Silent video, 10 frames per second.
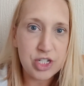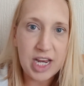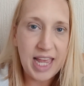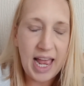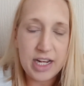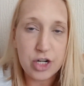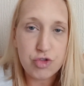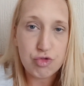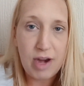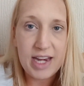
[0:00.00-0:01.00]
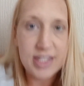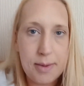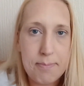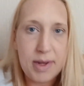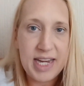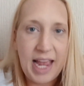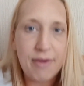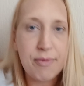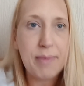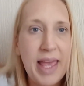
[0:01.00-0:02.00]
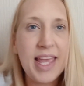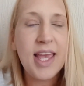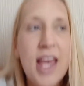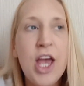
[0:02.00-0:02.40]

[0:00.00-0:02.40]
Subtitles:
again drained money out of me.